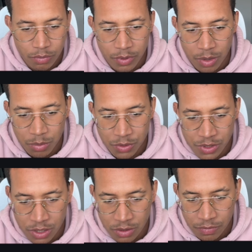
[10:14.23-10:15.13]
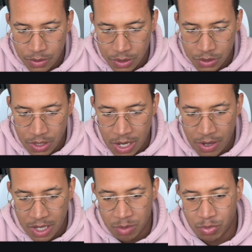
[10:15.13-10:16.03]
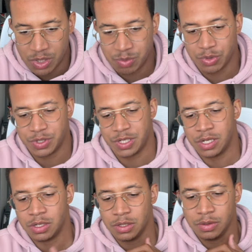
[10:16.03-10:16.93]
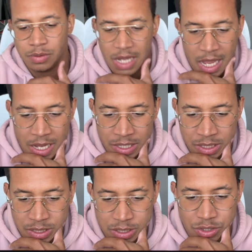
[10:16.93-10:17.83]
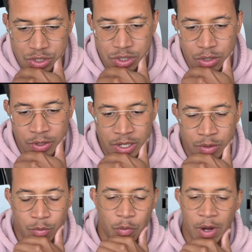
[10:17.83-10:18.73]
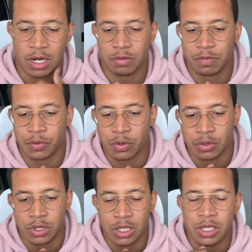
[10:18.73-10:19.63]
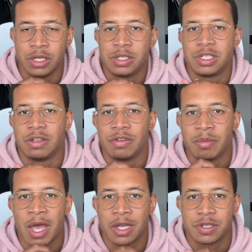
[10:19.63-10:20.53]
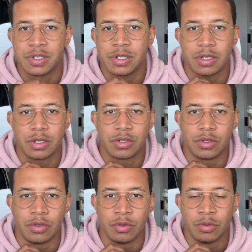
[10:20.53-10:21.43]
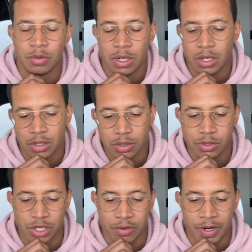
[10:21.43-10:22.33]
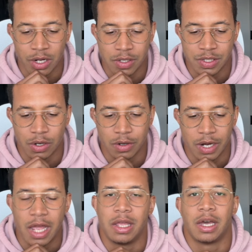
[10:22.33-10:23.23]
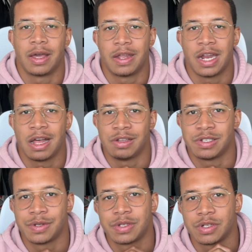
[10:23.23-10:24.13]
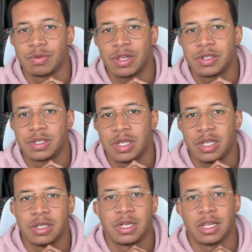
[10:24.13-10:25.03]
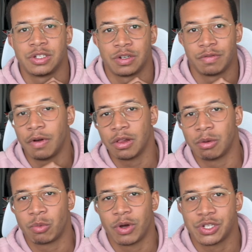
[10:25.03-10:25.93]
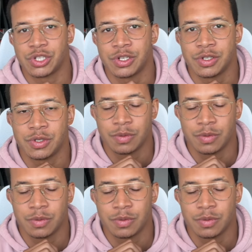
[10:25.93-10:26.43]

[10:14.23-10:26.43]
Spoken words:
re-upload stuff. And so now I can press proceed and it's just loading. We're waiting for the CV Max to generate us our AI analysis as well as the intelligent follow-up questions.